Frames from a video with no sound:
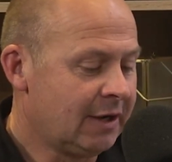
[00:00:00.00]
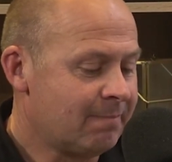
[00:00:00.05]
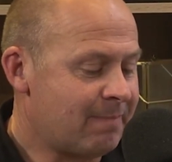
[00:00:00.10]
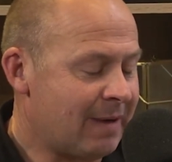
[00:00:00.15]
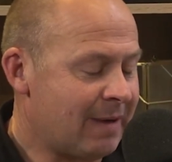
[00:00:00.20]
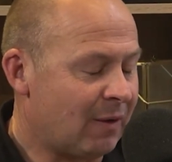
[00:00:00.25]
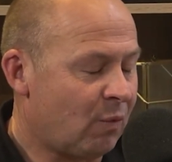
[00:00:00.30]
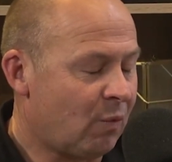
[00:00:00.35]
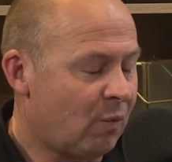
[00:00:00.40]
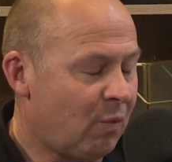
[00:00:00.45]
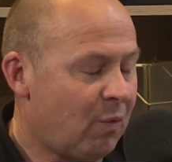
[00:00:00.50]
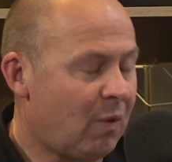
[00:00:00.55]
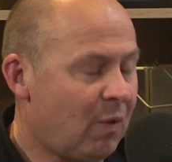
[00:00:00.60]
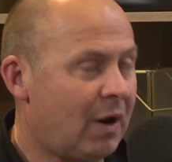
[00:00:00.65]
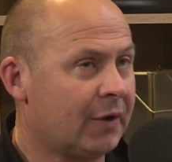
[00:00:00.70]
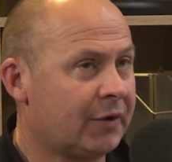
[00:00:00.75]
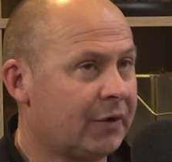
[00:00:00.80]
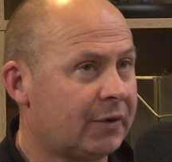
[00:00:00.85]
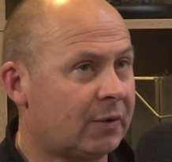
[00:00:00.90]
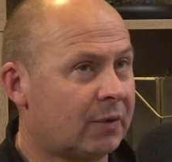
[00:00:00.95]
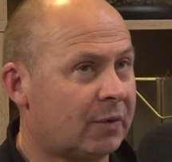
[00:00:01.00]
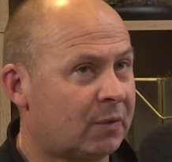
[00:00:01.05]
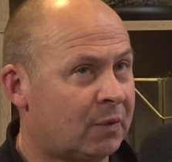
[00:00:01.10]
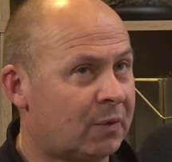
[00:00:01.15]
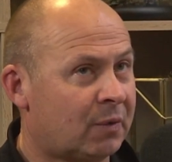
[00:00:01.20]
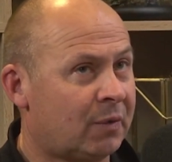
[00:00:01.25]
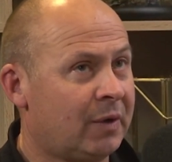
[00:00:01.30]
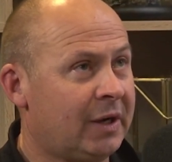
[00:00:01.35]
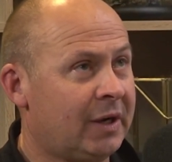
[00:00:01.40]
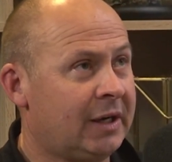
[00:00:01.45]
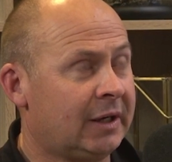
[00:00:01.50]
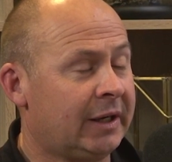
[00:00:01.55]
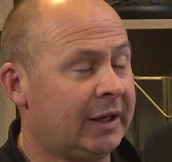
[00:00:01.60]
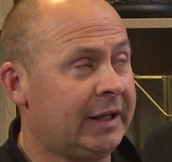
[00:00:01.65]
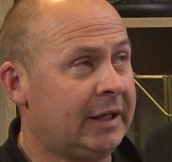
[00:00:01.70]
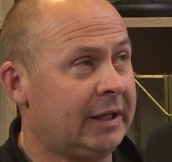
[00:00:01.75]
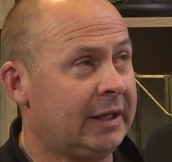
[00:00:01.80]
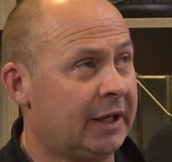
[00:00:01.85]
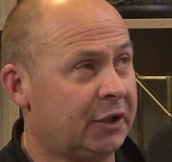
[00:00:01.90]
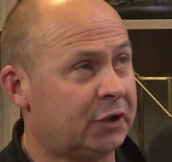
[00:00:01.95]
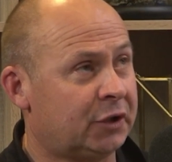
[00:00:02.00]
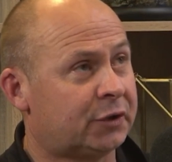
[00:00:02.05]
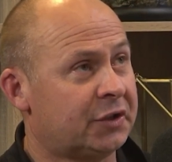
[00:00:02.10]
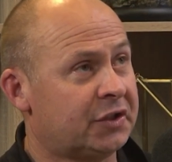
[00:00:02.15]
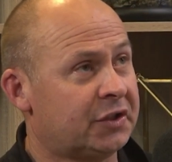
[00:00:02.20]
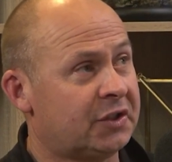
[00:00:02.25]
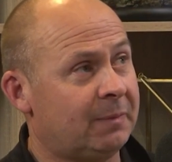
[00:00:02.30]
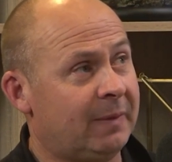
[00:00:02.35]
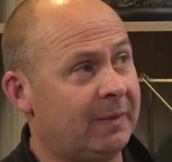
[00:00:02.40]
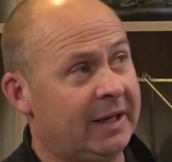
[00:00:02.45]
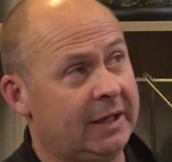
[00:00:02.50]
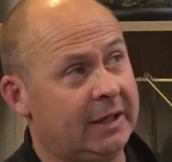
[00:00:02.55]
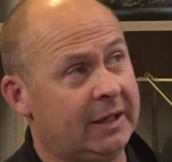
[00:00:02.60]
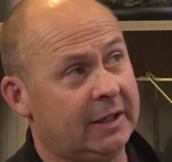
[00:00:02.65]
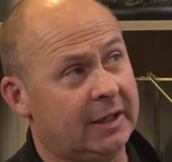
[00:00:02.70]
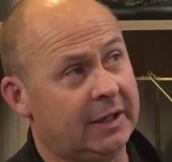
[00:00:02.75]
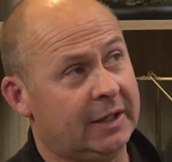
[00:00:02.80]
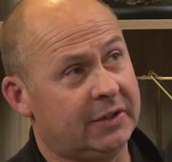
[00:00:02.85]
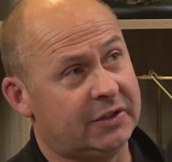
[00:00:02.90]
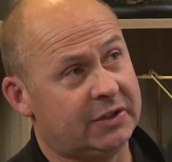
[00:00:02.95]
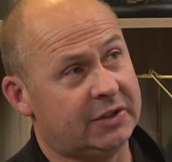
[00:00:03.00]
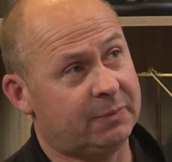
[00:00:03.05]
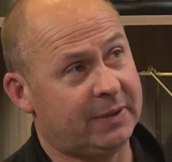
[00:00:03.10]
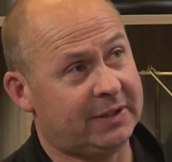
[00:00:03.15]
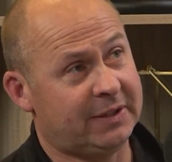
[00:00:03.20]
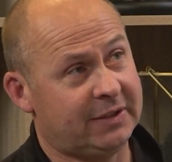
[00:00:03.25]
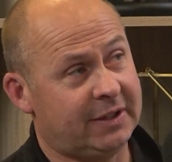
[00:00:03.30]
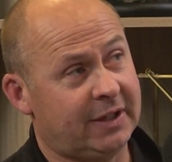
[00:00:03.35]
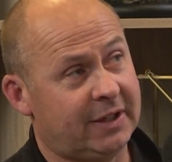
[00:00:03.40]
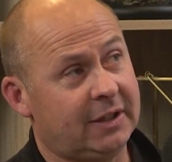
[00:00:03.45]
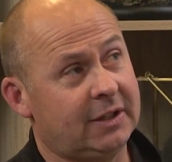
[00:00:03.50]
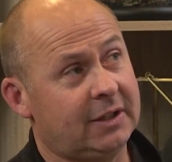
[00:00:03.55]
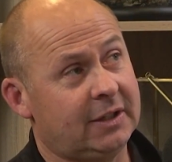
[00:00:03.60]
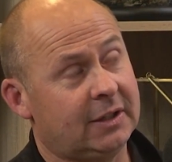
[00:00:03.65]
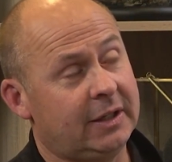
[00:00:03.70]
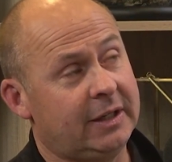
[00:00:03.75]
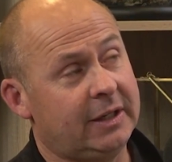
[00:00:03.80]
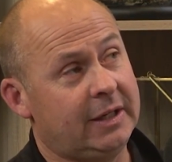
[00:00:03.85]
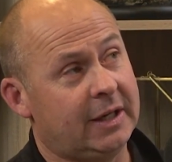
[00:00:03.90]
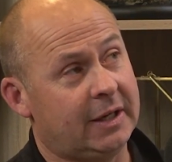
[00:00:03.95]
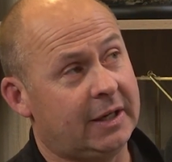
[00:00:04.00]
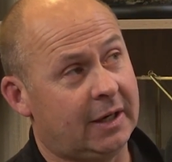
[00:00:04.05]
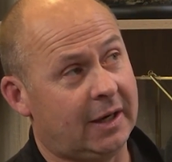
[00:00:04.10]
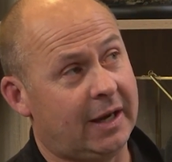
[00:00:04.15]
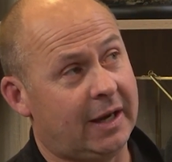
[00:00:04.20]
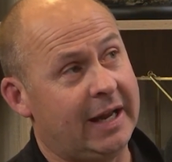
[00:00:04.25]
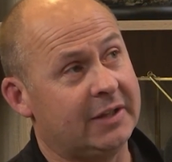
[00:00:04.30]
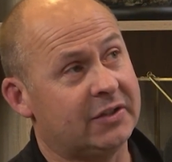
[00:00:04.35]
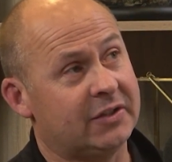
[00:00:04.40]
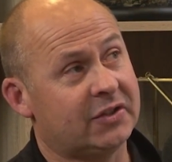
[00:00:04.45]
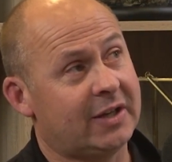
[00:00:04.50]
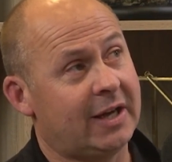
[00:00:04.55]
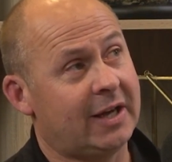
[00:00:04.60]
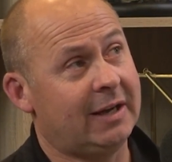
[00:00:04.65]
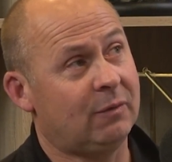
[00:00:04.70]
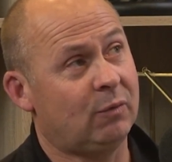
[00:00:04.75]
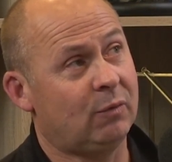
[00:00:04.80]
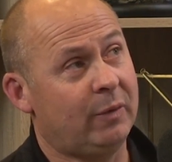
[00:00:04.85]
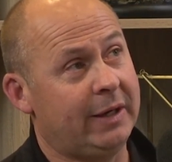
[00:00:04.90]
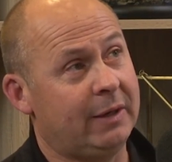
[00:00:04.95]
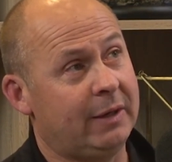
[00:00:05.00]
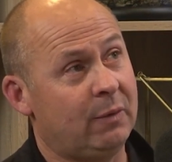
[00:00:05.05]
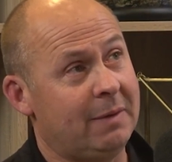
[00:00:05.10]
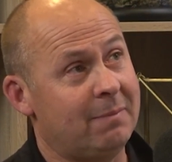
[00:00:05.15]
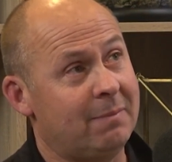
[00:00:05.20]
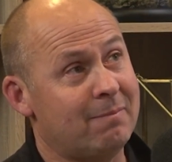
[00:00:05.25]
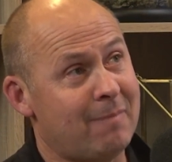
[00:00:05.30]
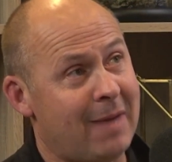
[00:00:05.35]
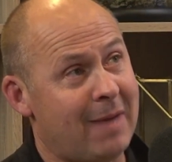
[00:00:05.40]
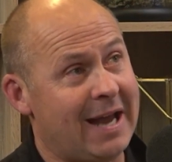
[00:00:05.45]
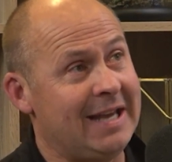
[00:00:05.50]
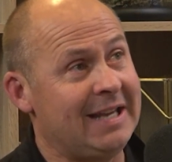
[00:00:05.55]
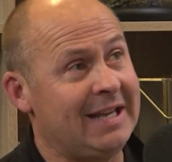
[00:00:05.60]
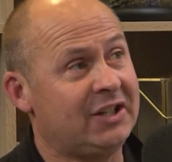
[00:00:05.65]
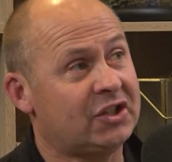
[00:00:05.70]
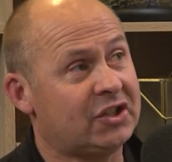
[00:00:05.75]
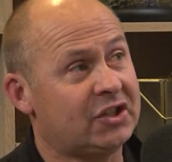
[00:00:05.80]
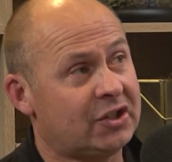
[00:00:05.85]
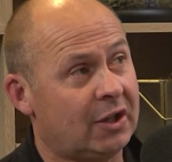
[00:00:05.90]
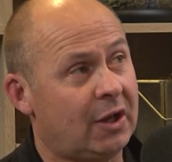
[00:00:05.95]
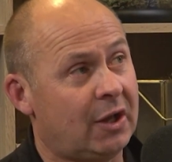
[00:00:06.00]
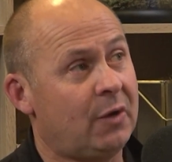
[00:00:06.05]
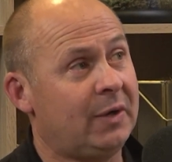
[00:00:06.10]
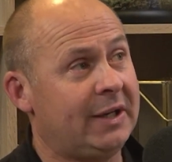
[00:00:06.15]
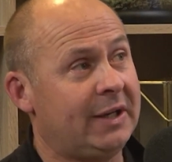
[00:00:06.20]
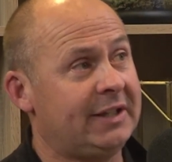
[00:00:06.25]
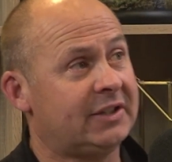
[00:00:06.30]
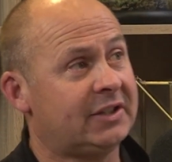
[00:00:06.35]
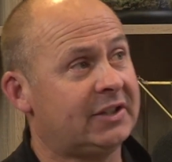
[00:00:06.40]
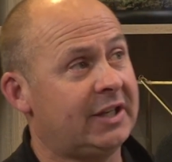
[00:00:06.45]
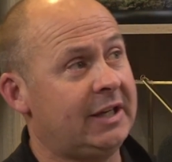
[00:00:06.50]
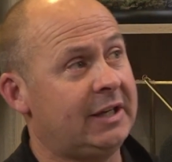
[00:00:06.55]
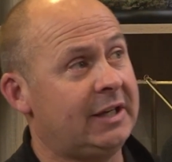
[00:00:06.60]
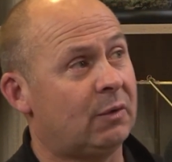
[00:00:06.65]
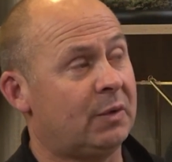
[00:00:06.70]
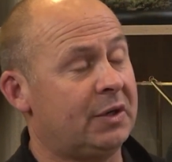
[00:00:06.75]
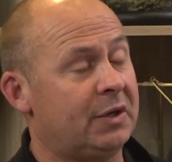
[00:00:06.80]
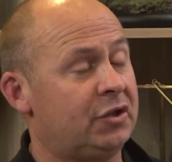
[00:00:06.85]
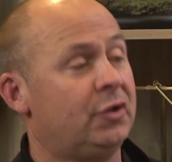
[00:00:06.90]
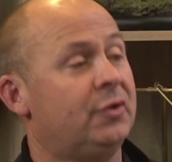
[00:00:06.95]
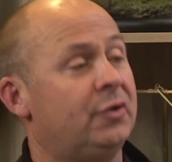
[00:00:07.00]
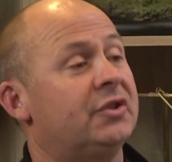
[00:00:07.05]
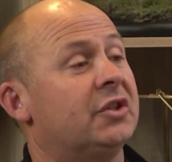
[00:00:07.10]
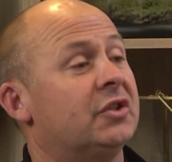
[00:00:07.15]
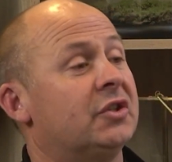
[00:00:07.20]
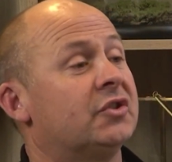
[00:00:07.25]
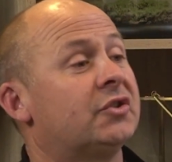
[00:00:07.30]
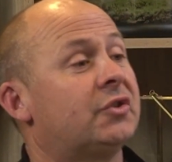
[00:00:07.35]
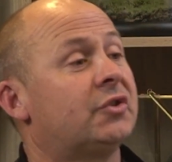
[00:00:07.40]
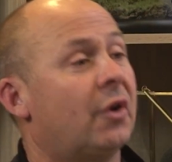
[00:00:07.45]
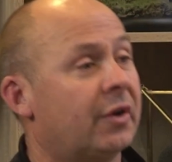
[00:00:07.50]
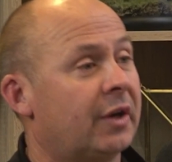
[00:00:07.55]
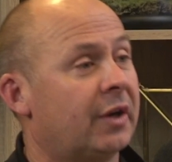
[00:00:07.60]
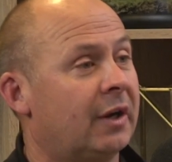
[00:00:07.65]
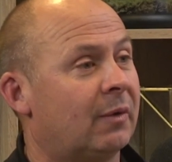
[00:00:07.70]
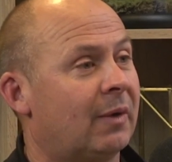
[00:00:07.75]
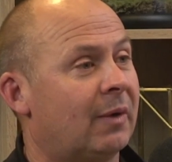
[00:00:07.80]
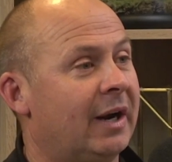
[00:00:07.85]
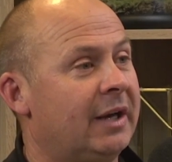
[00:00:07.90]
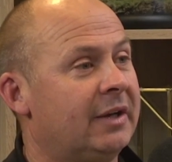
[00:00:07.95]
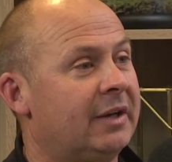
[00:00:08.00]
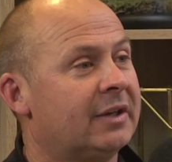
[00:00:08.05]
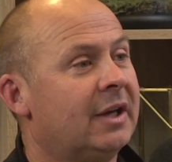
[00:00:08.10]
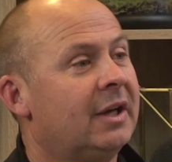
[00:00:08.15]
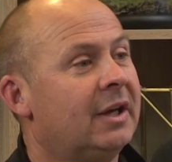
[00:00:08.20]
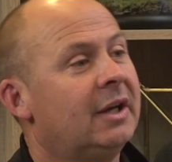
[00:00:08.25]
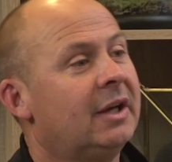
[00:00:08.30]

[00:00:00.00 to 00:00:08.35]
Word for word: But what really interests me is particularly in a landscape where we may slowly see a reducing stocking rate